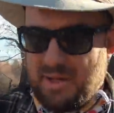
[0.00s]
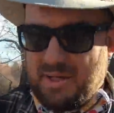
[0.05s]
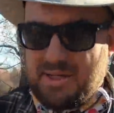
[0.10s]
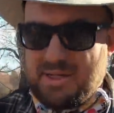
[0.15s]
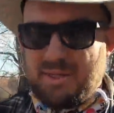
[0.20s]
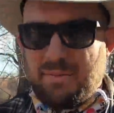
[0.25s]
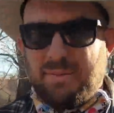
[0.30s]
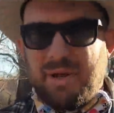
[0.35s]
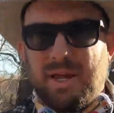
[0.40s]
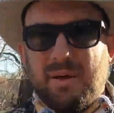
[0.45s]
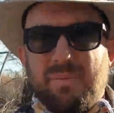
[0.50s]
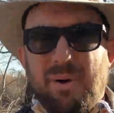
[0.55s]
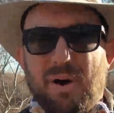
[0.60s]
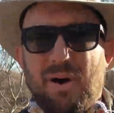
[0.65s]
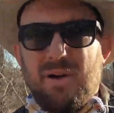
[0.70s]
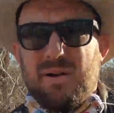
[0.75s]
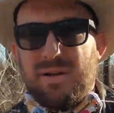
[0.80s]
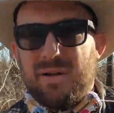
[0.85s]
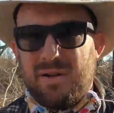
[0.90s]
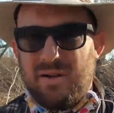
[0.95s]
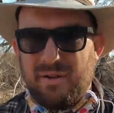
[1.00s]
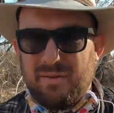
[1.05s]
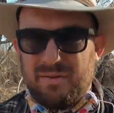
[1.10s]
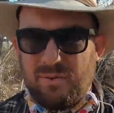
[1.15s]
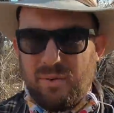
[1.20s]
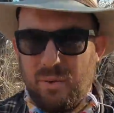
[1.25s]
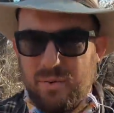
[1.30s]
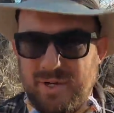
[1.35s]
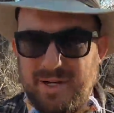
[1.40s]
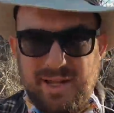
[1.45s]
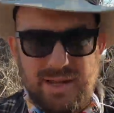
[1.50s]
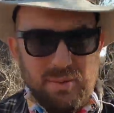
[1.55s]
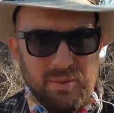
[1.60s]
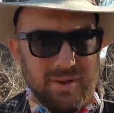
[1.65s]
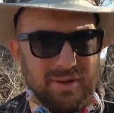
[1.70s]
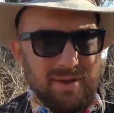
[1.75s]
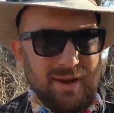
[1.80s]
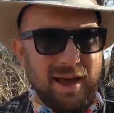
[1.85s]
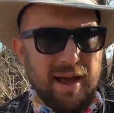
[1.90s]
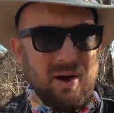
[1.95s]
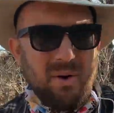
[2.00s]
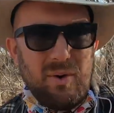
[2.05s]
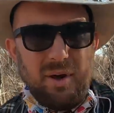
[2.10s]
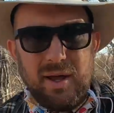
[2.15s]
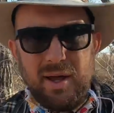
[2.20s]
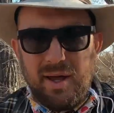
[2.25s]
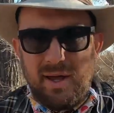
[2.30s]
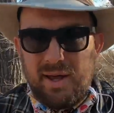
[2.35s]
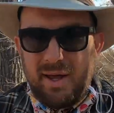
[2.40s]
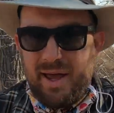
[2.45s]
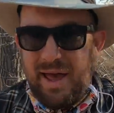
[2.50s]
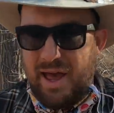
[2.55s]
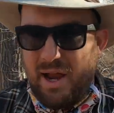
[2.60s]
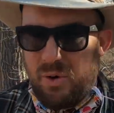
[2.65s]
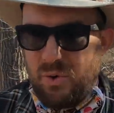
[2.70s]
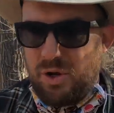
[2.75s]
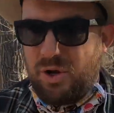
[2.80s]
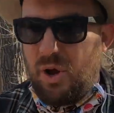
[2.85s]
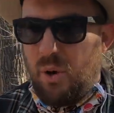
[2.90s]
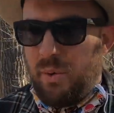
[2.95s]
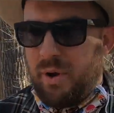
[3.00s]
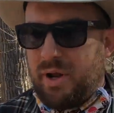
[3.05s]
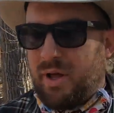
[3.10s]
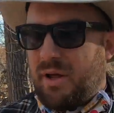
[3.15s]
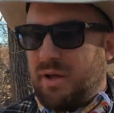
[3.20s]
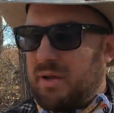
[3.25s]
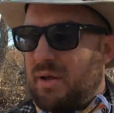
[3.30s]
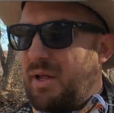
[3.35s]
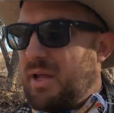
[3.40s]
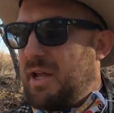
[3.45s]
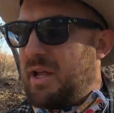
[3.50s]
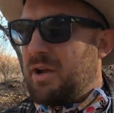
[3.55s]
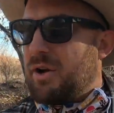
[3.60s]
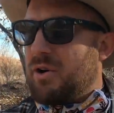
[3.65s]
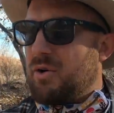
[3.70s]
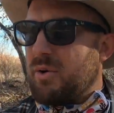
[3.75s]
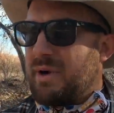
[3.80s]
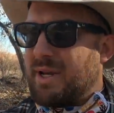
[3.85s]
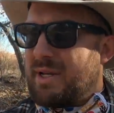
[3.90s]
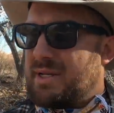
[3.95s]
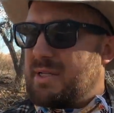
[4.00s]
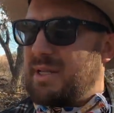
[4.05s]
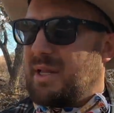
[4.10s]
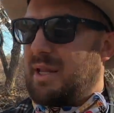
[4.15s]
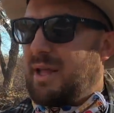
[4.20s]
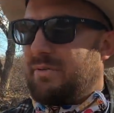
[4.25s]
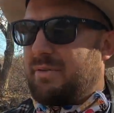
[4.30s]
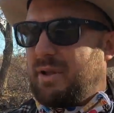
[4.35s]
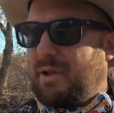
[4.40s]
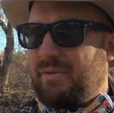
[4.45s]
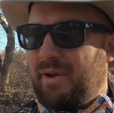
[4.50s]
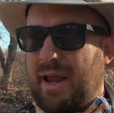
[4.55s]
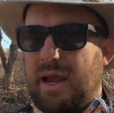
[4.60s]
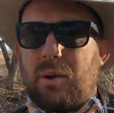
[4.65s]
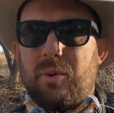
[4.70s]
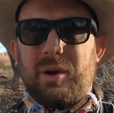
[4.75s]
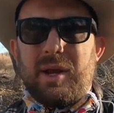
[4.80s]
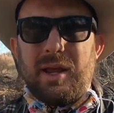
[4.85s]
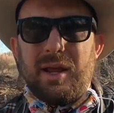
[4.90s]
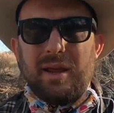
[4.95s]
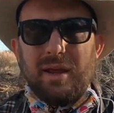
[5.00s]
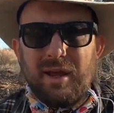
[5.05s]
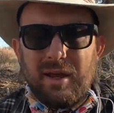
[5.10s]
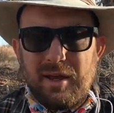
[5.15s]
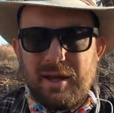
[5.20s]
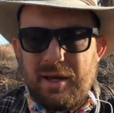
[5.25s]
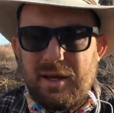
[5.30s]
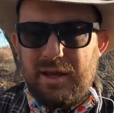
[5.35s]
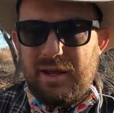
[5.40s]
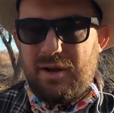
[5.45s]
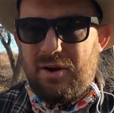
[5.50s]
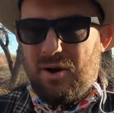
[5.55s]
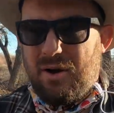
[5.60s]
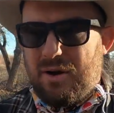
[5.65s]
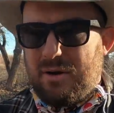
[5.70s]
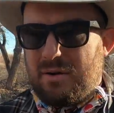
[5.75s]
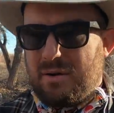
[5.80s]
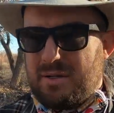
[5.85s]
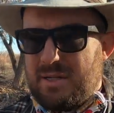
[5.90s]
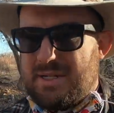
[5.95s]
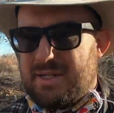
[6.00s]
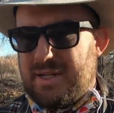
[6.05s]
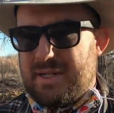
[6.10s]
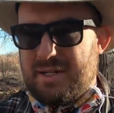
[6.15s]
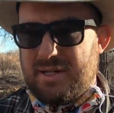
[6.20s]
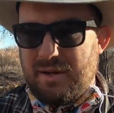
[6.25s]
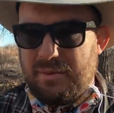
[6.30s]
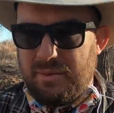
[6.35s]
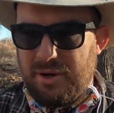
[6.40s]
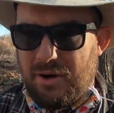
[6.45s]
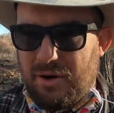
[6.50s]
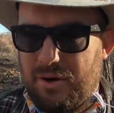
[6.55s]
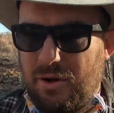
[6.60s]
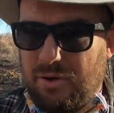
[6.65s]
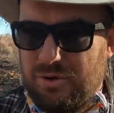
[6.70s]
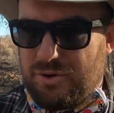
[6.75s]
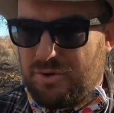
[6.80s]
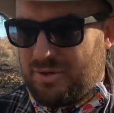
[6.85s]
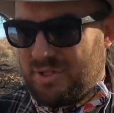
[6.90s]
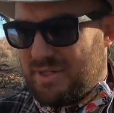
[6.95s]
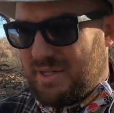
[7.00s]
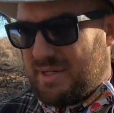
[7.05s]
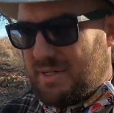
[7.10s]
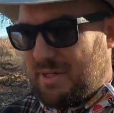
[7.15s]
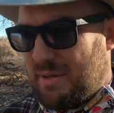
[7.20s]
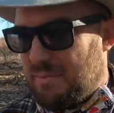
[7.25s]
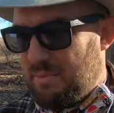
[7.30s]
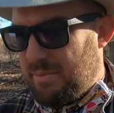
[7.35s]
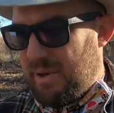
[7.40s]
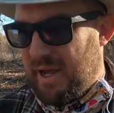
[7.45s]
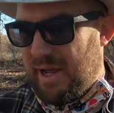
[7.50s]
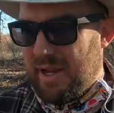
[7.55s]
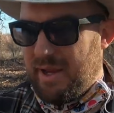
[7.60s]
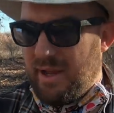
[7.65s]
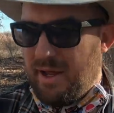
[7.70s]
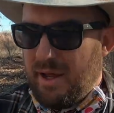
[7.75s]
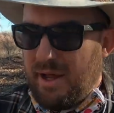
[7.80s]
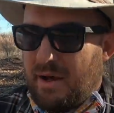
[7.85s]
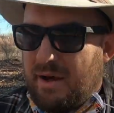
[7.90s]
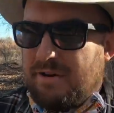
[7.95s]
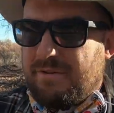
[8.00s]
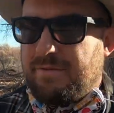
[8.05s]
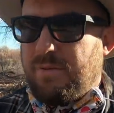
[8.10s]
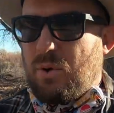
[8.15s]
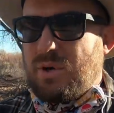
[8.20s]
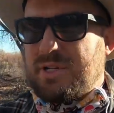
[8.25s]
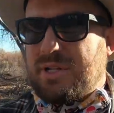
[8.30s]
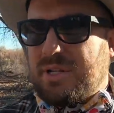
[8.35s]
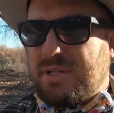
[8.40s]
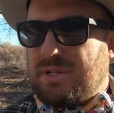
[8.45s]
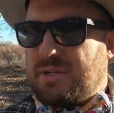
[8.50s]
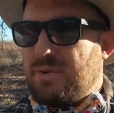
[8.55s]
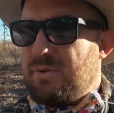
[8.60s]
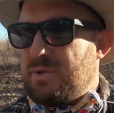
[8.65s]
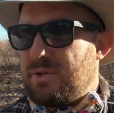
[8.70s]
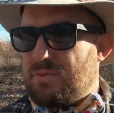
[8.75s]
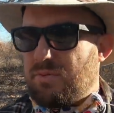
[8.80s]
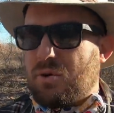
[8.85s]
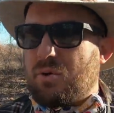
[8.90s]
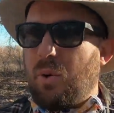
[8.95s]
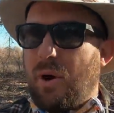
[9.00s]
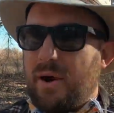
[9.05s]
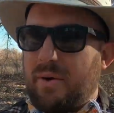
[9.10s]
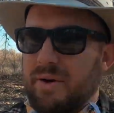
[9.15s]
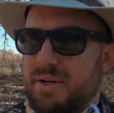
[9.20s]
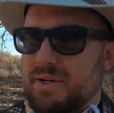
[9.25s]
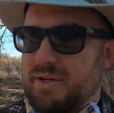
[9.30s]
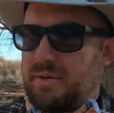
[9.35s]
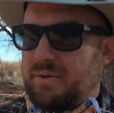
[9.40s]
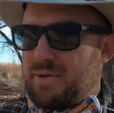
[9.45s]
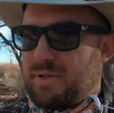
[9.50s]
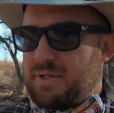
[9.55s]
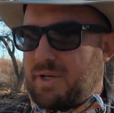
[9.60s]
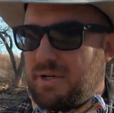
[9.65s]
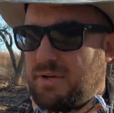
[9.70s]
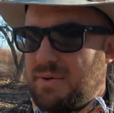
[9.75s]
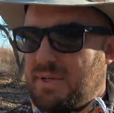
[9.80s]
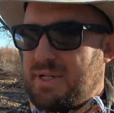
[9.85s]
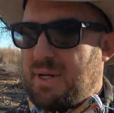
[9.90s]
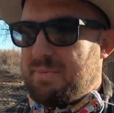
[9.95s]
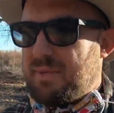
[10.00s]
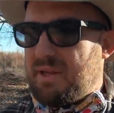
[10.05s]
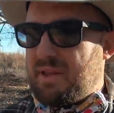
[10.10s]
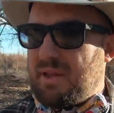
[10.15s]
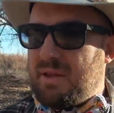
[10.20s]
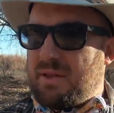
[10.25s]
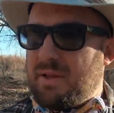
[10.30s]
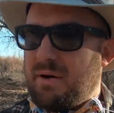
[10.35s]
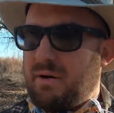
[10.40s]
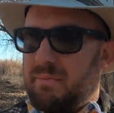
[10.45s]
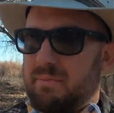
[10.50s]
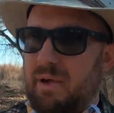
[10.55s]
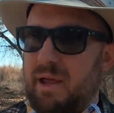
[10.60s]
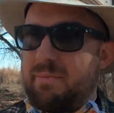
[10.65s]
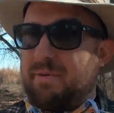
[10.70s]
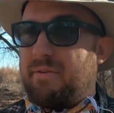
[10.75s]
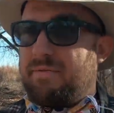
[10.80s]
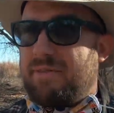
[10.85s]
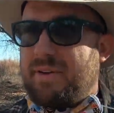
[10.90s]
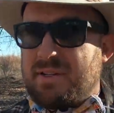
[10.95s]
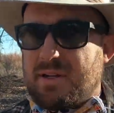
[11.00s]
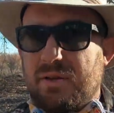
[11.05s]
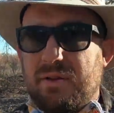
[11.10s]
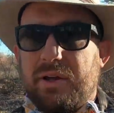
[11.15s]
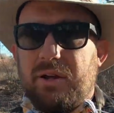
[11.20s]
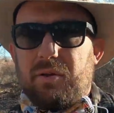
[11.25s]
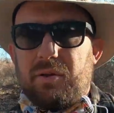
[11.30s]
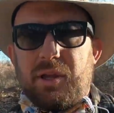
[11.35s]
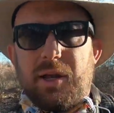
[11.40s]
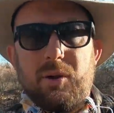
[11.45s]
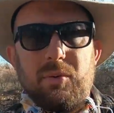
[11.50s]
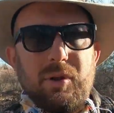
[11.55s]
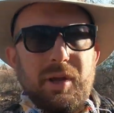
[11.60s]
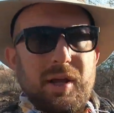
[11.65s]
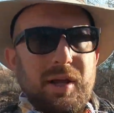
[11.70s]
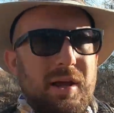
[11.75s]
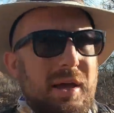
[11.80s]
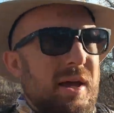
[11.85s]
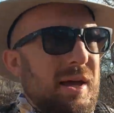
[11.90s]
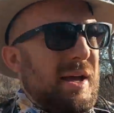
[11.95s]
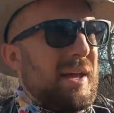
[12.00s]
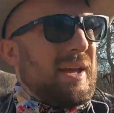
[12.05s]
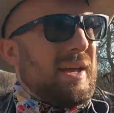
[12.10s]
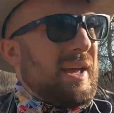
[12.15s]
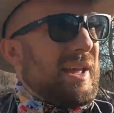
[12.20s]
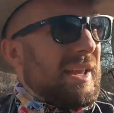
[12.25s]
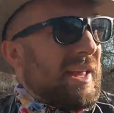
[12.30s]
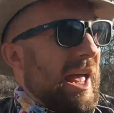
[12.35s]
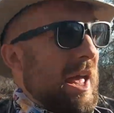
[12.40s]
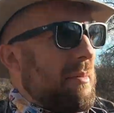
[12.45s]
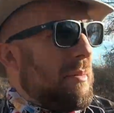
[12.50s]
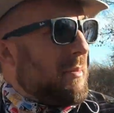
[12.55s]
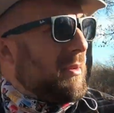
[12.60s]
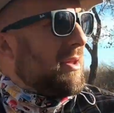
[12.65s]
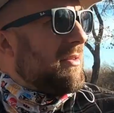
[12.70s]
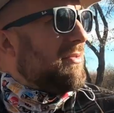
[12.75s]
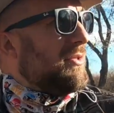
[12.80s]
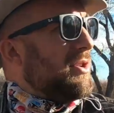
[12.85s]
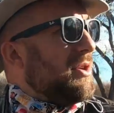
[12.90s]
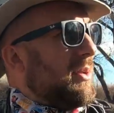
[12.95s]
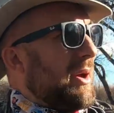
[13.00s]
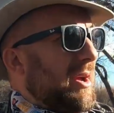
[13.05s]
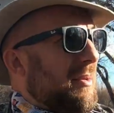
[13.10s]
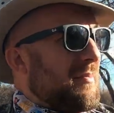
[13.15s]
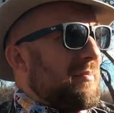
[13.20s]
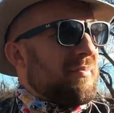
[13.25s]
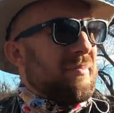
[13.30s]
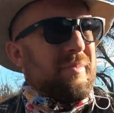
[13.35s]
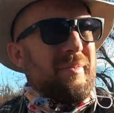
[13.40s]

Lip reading: This is a big part of what we're dealing with now, and we don't want to increase the level of inequity in our system, in our cultural system, by forcing students, requiring students to do something that they're maybe physically or literally incapable of doing.